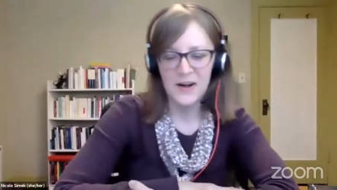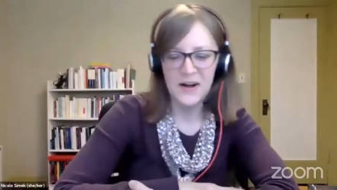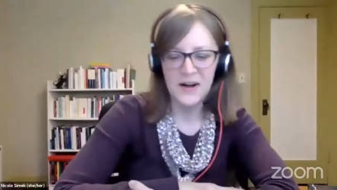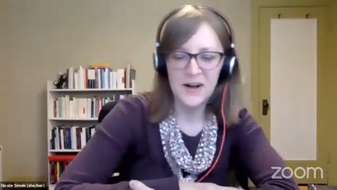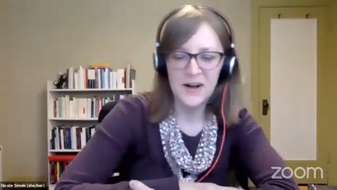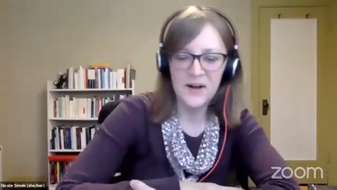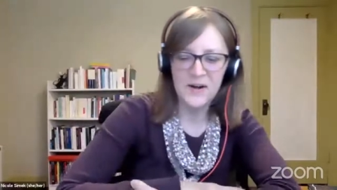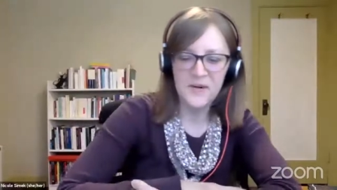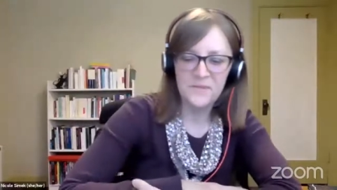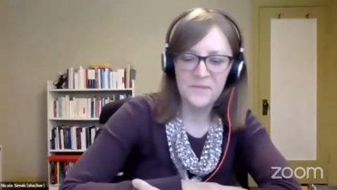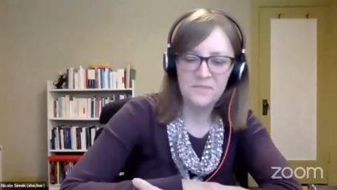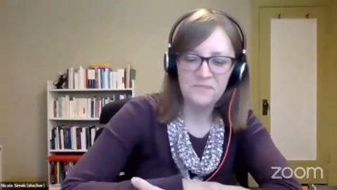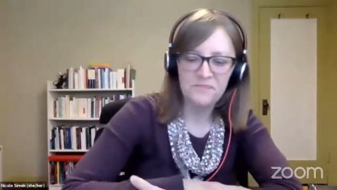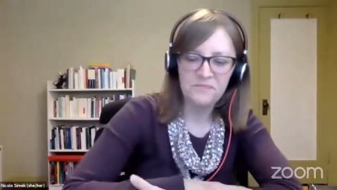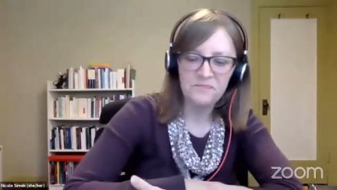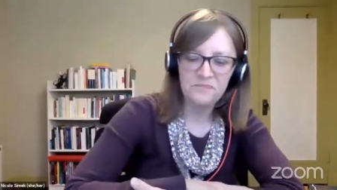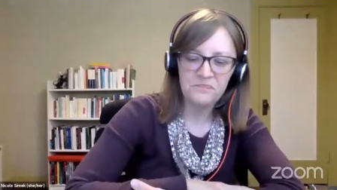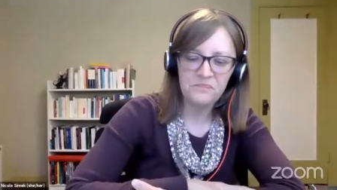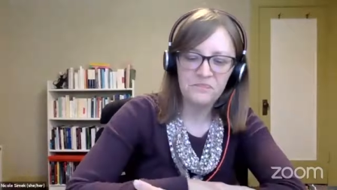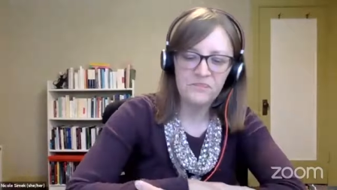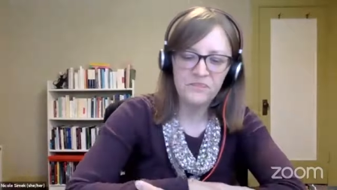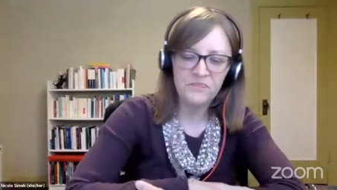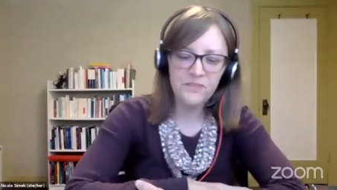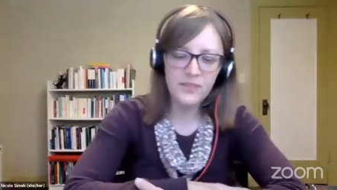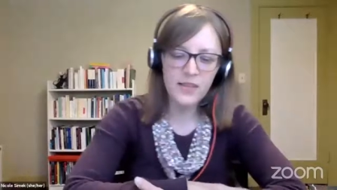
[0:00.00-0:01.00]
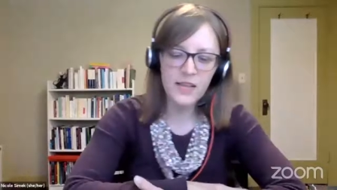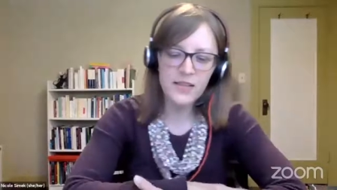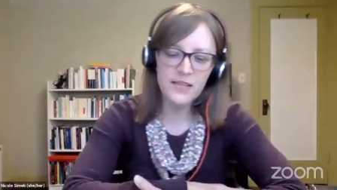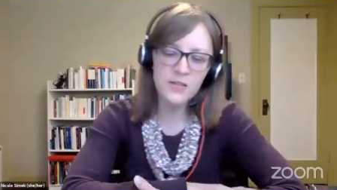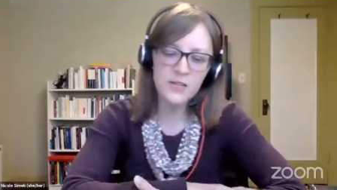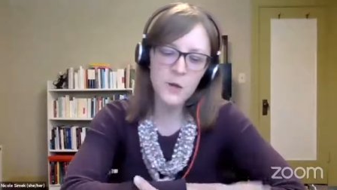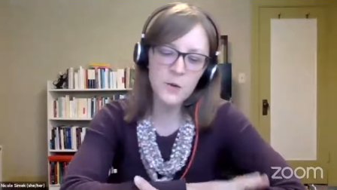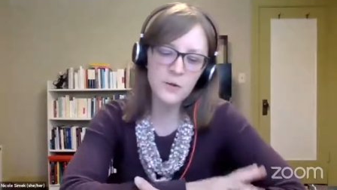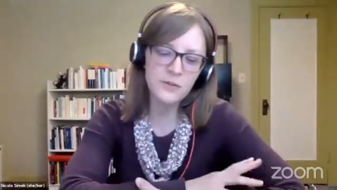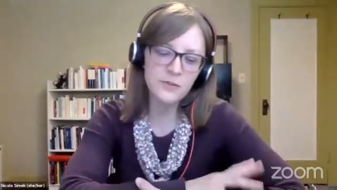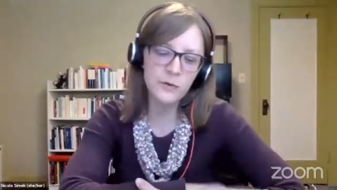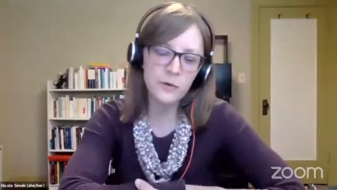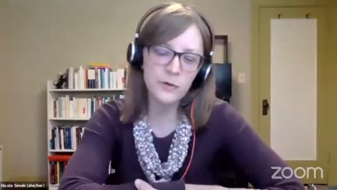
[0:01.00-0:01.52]

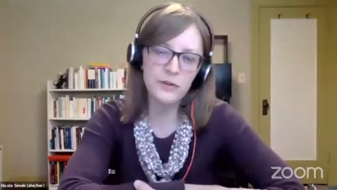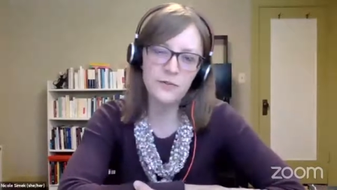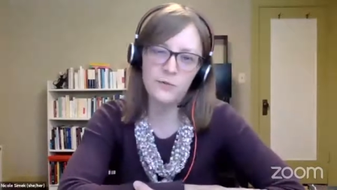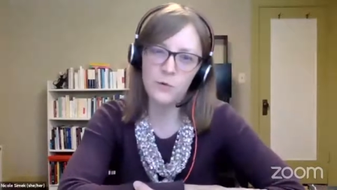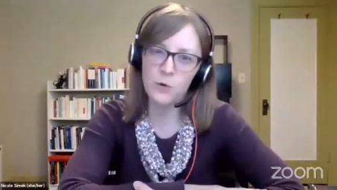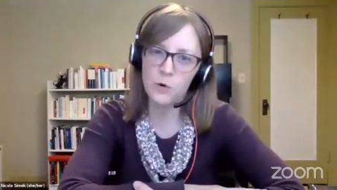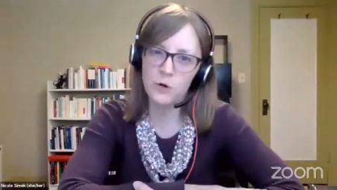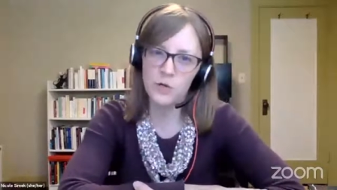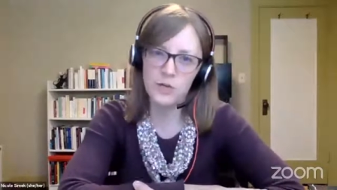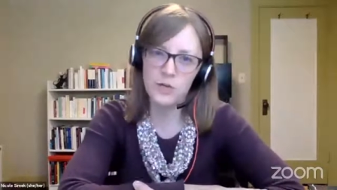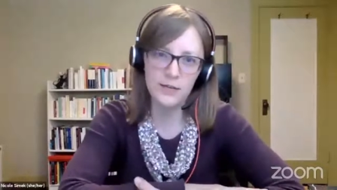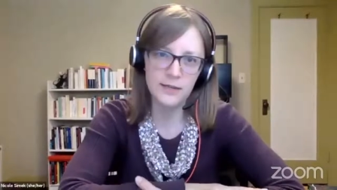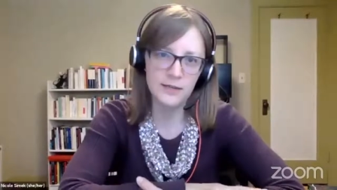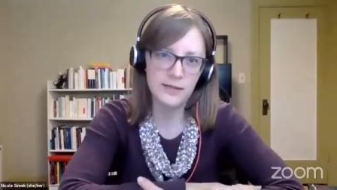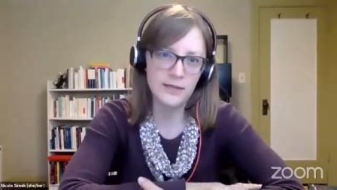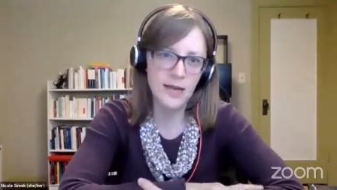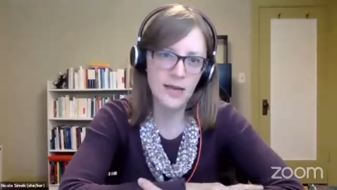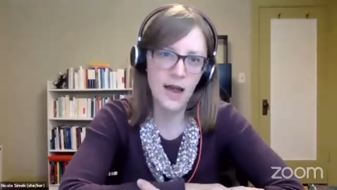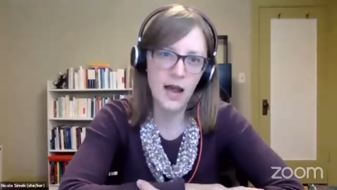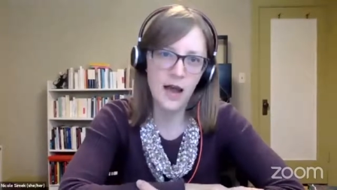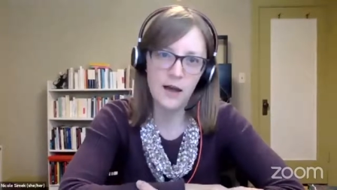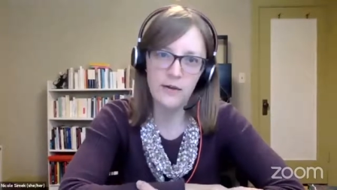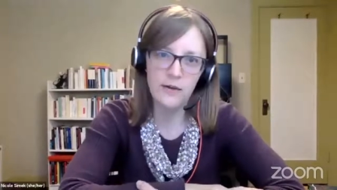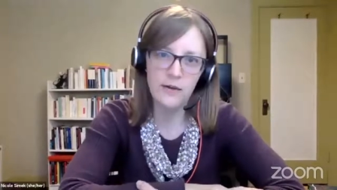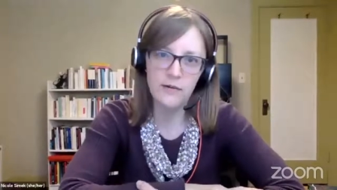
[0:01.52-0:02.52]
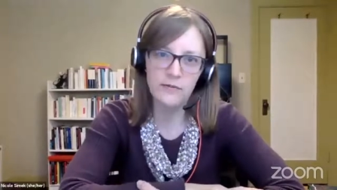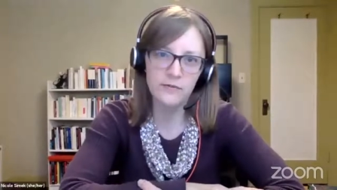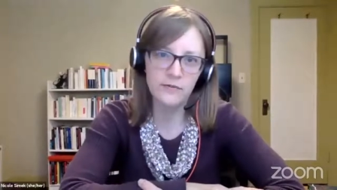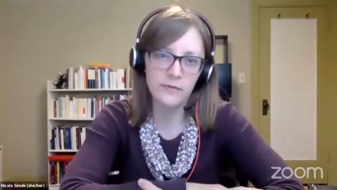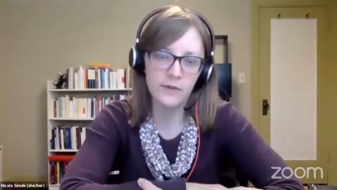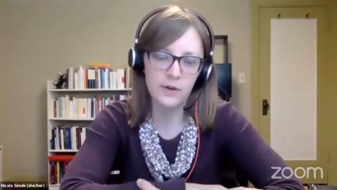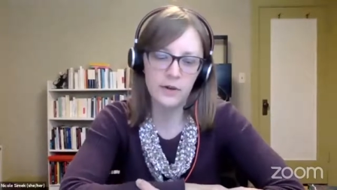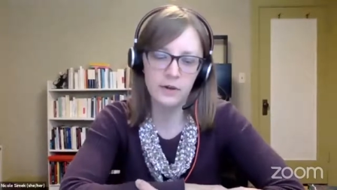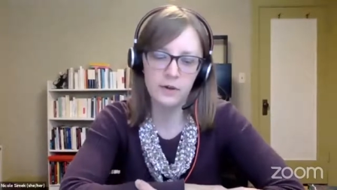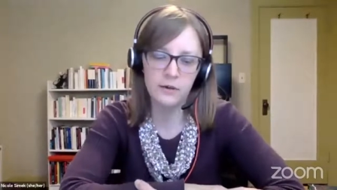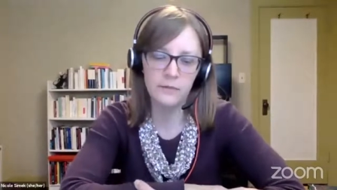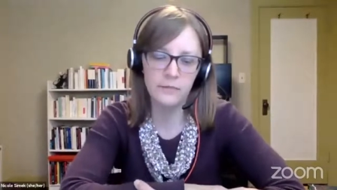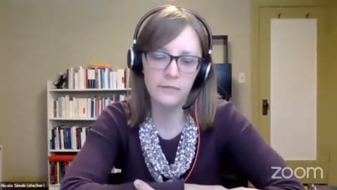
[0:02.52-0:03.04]
So I was really fortunate to have
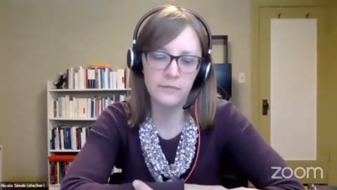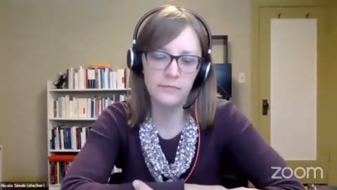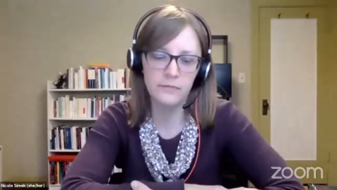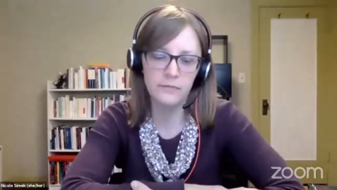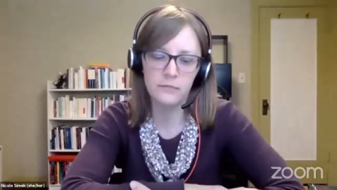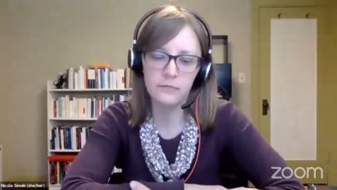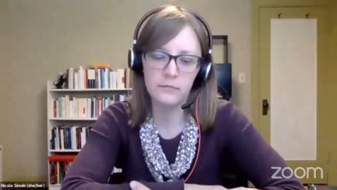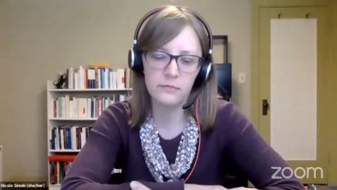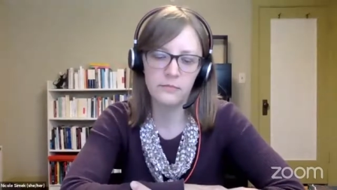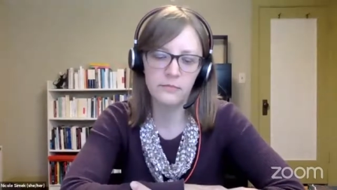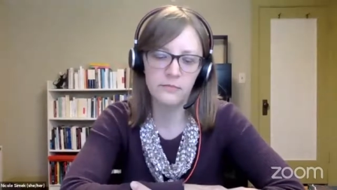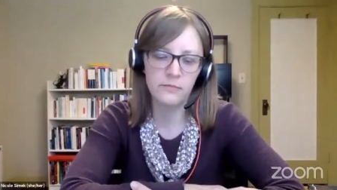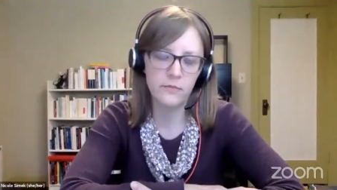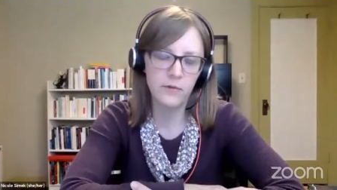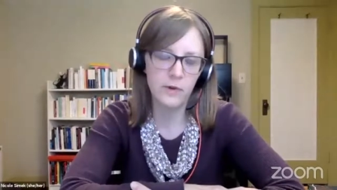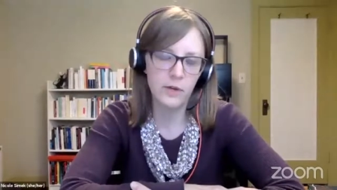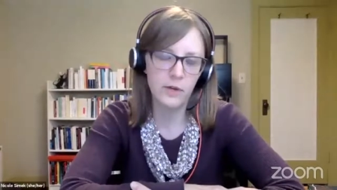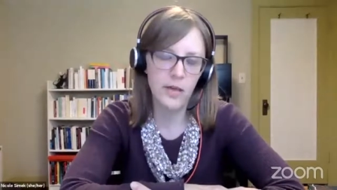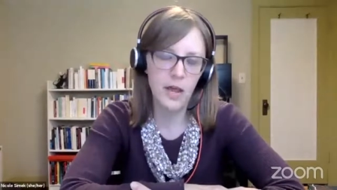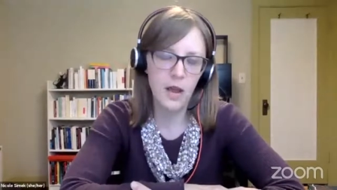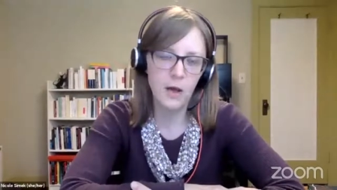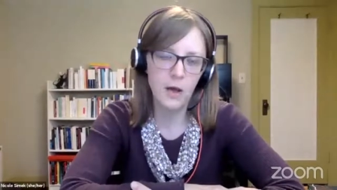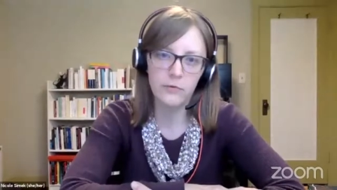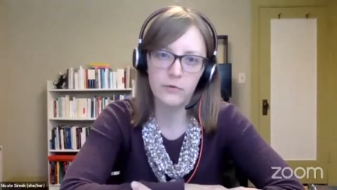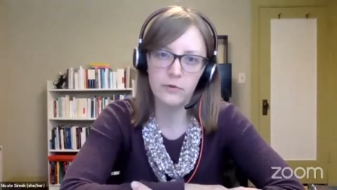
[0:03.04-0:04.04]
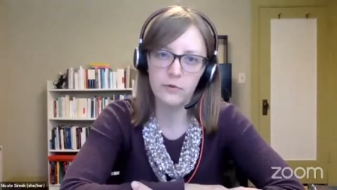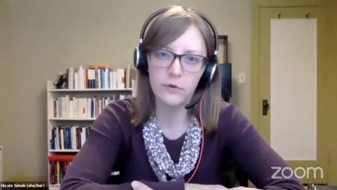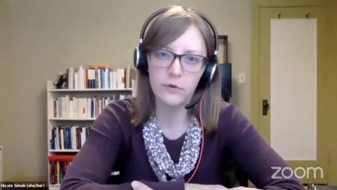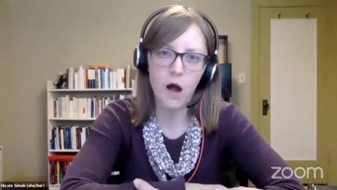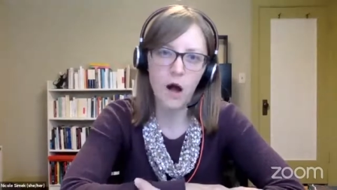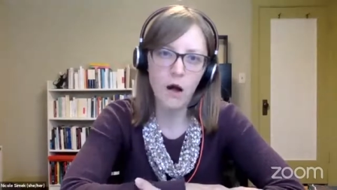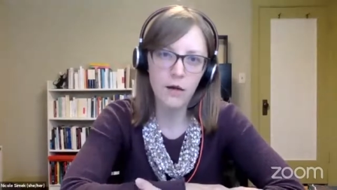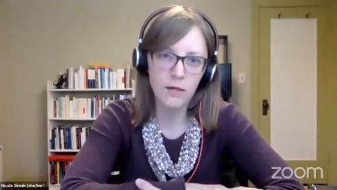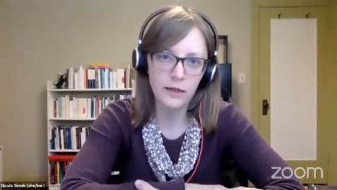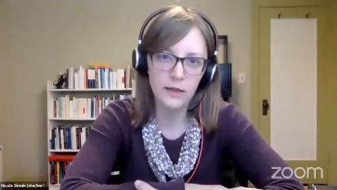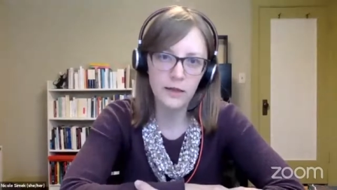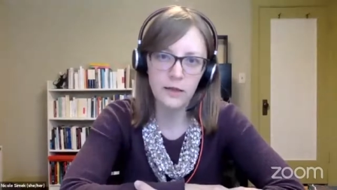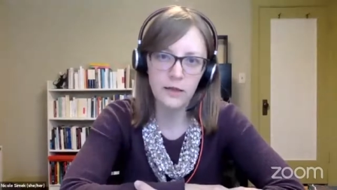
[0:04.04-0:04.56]
really helpful
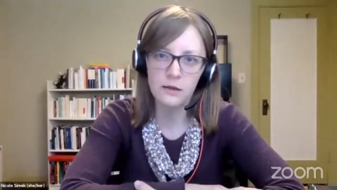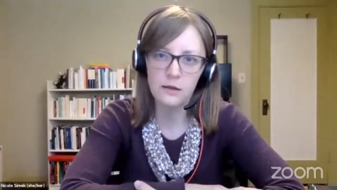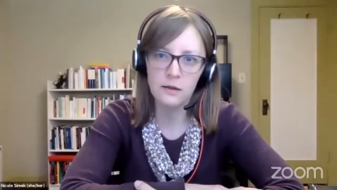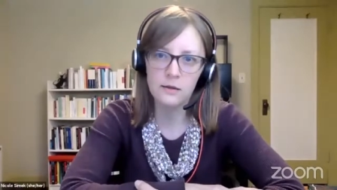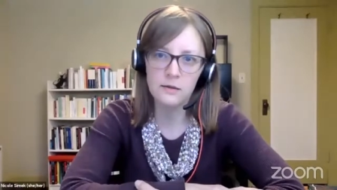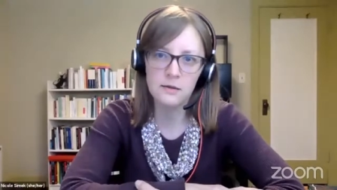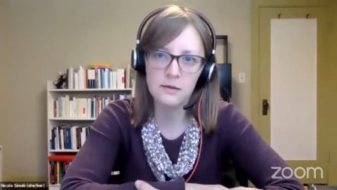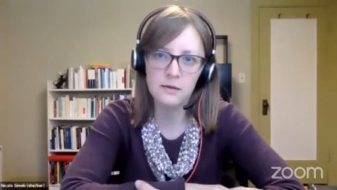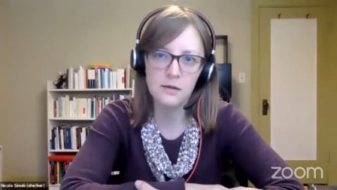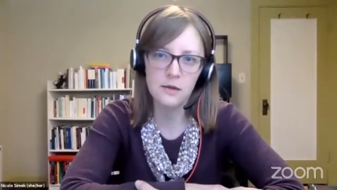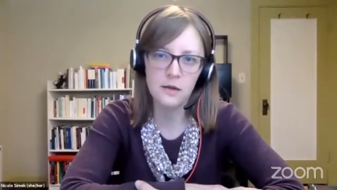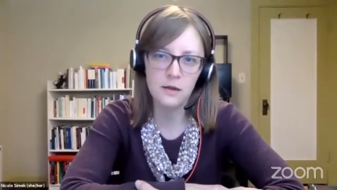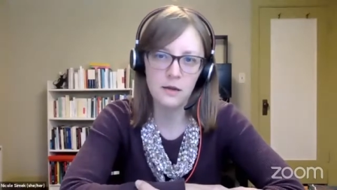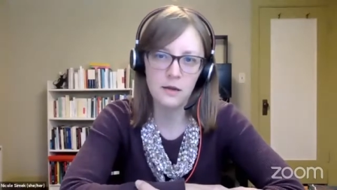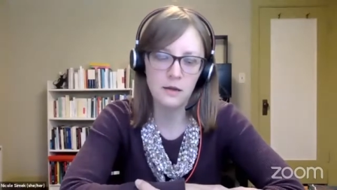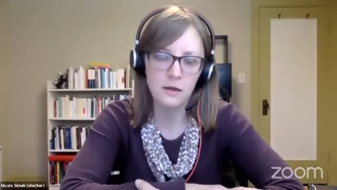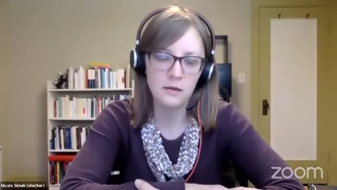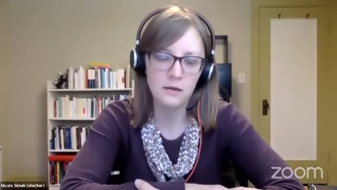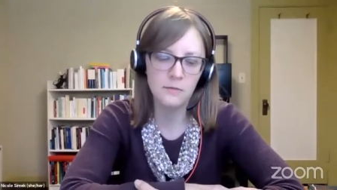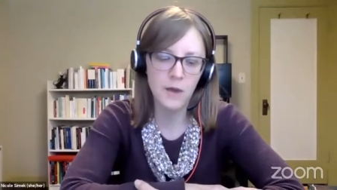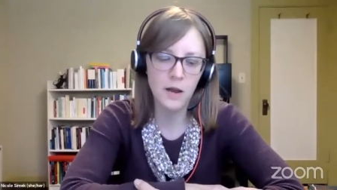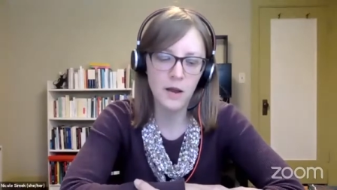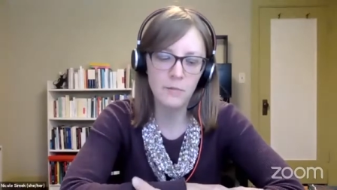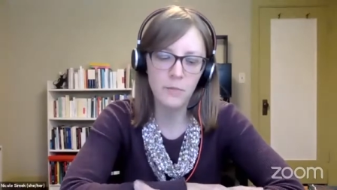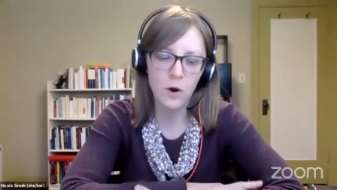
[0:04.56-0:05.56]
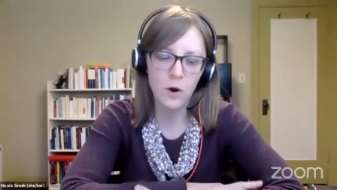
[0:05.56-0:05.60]
colleagues and my